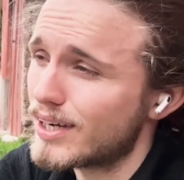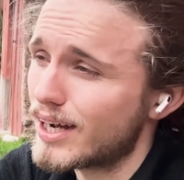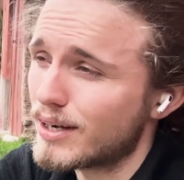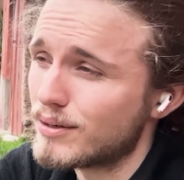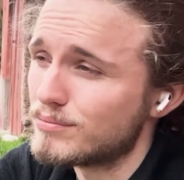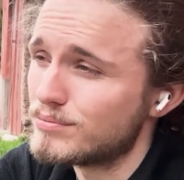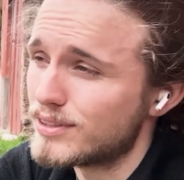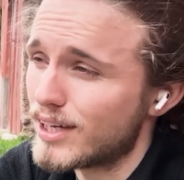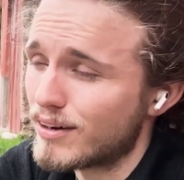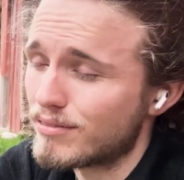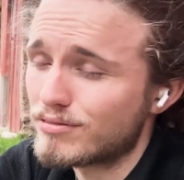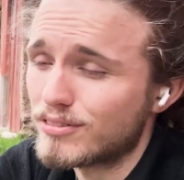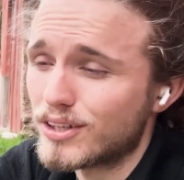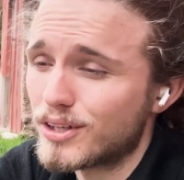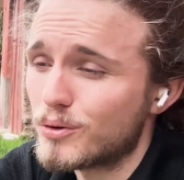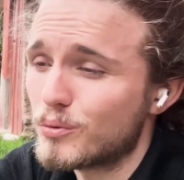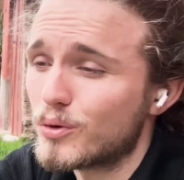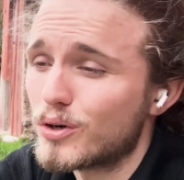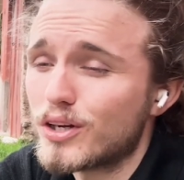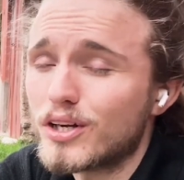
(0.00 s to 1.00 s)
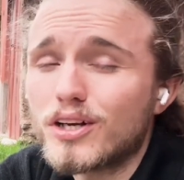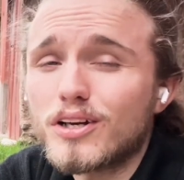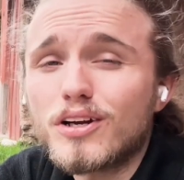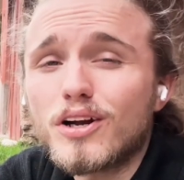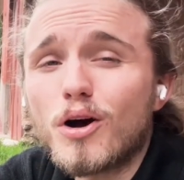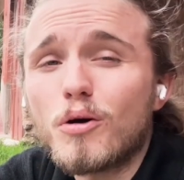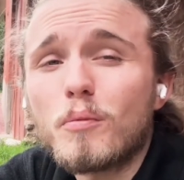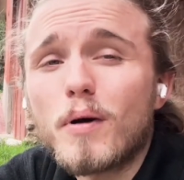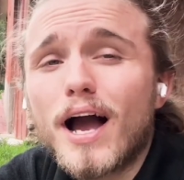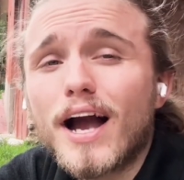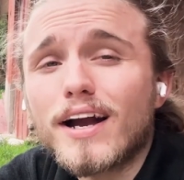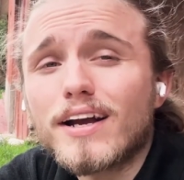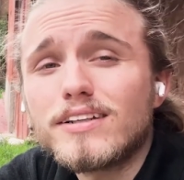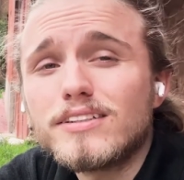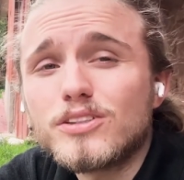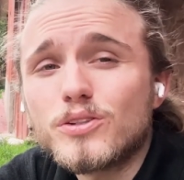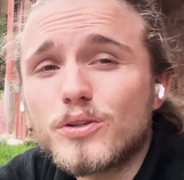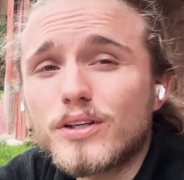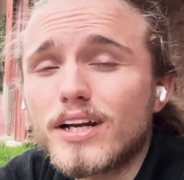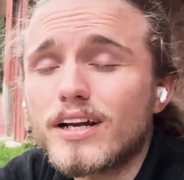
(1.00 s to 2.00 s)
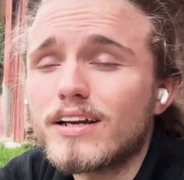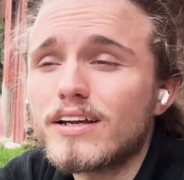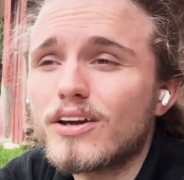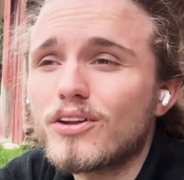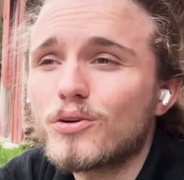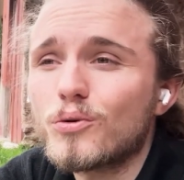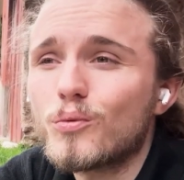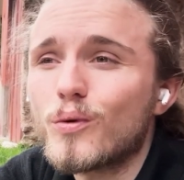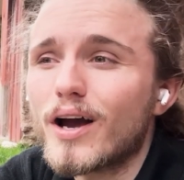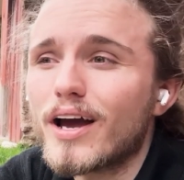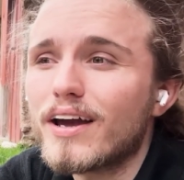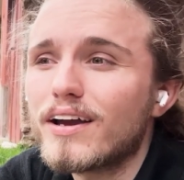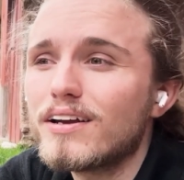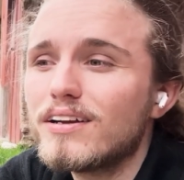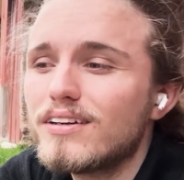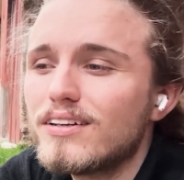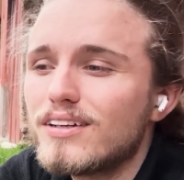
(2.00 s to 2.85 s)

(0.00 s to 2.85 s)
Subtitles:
I definitely wouldn't go back and do it any other way.